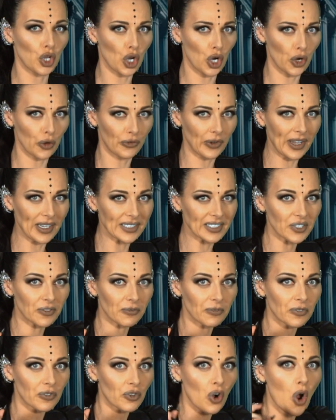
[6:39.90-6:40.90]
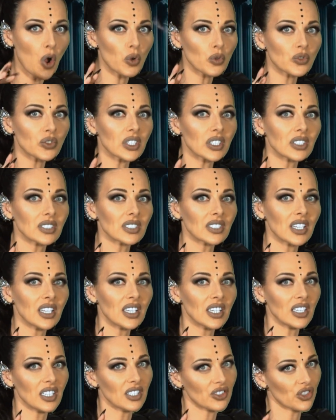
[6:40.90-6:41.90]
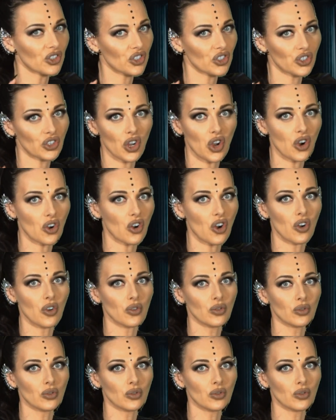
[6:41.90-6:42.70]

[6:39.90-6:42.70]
her face frozen in sorrow.